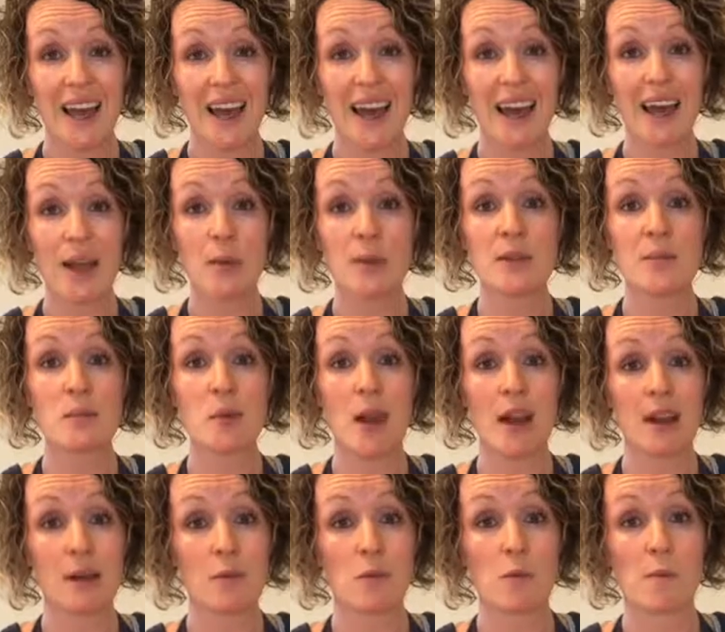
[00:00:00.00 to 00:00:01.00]
I was
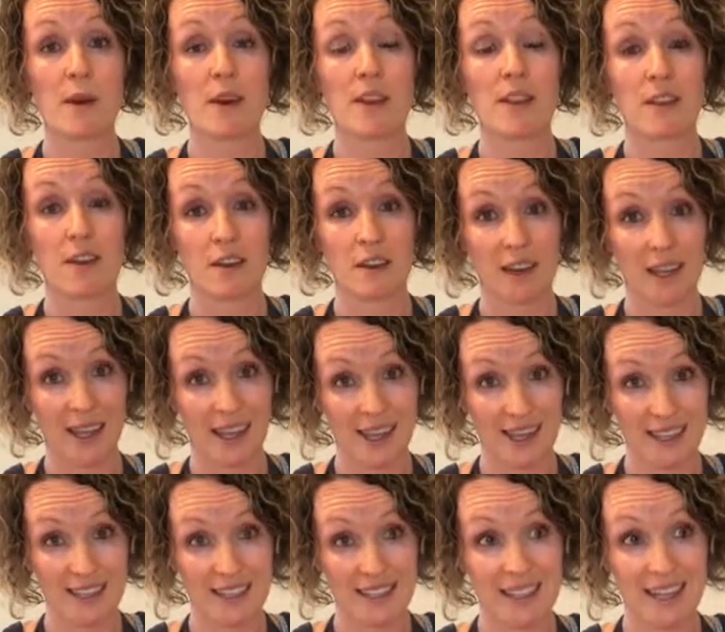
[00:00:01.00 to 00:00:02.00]
pregnant with my 3rd
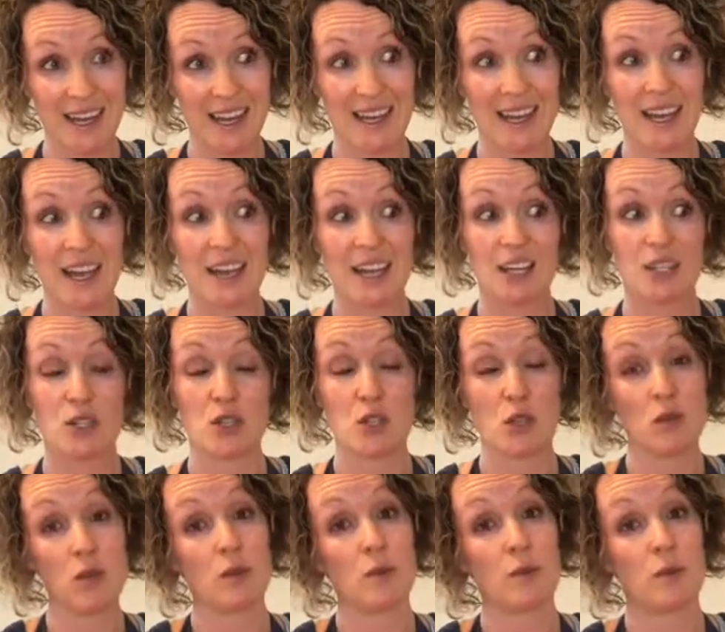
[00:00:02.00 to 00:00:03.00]
kid and I had
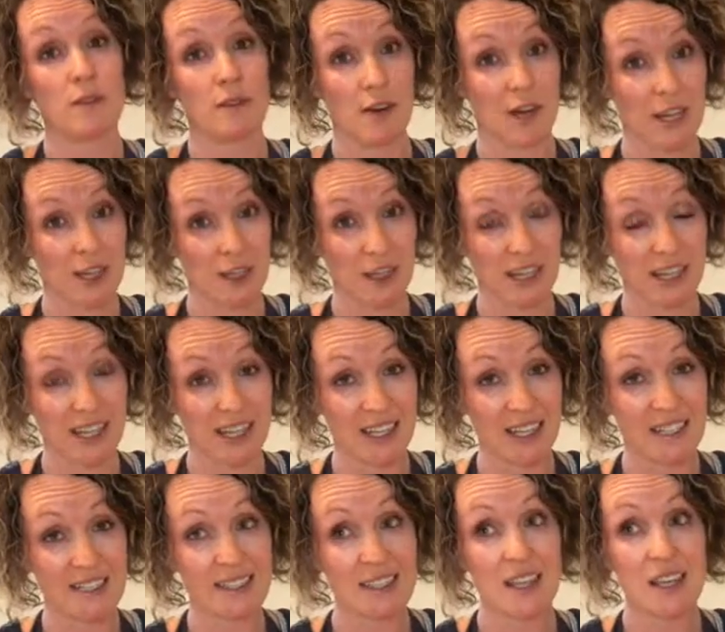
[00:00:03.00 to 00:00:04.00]
2 very young
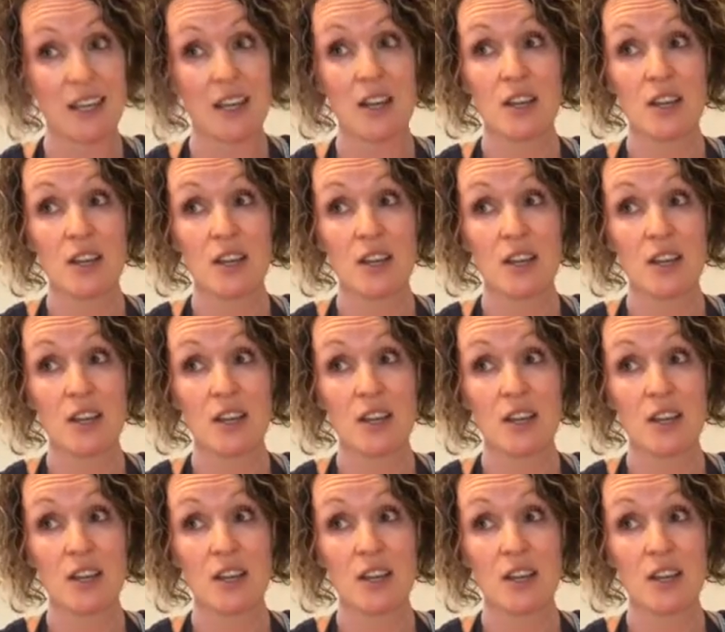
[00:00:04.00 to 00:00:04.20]
kids.